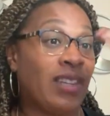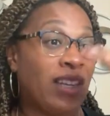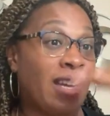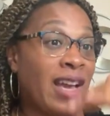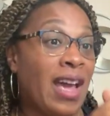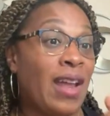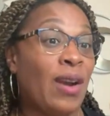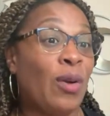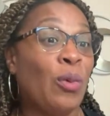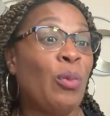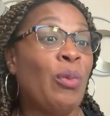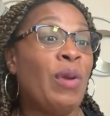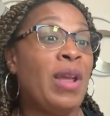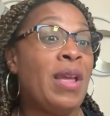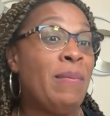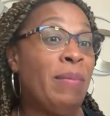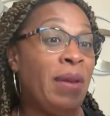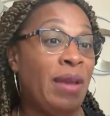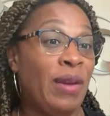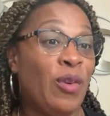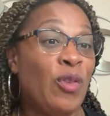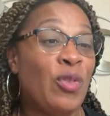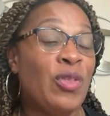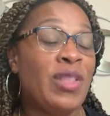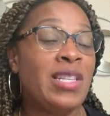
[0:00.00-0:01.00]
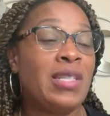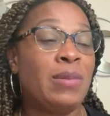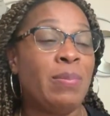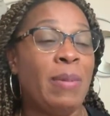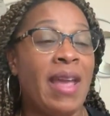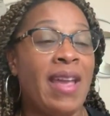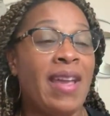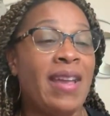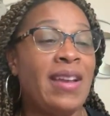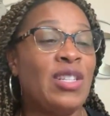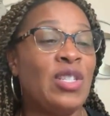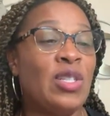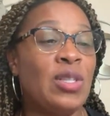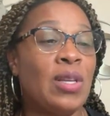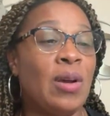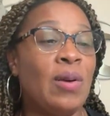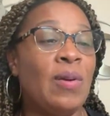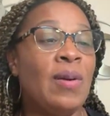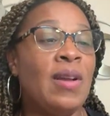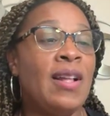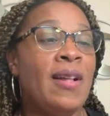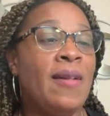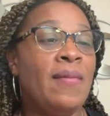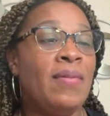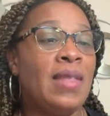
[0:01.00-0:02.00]
kind of rebuild this page. So
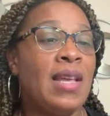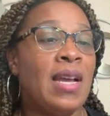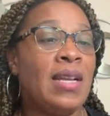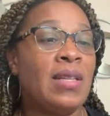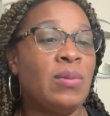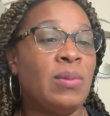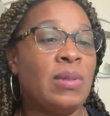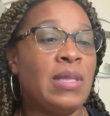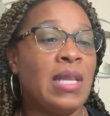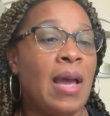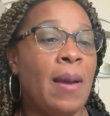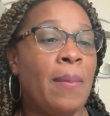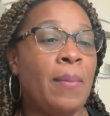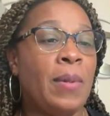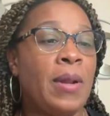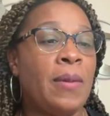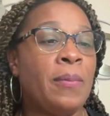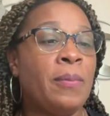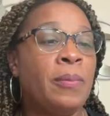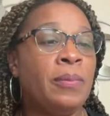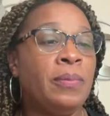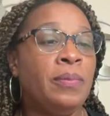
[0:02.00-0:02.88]
that's what's happening.